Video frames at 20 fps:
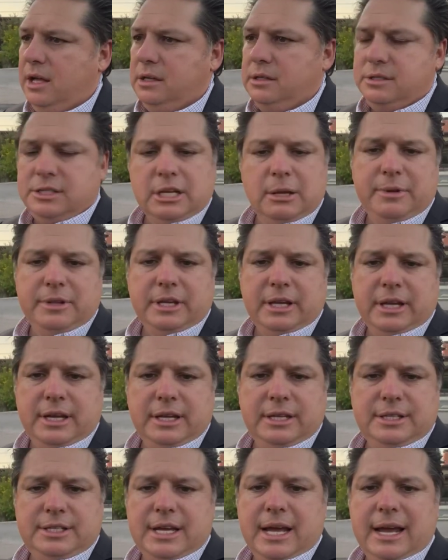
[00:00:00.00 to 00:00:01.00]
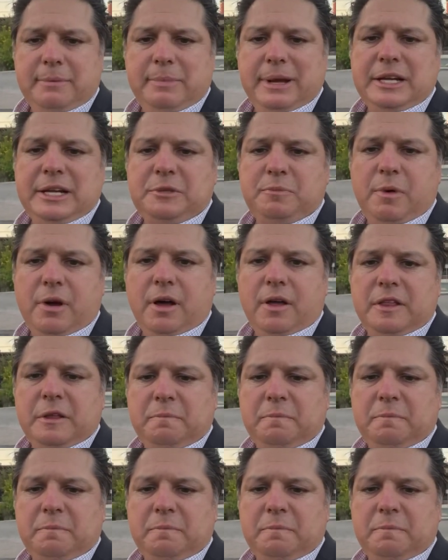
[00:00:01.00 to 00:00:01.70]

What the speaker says: Some of the inside baseball that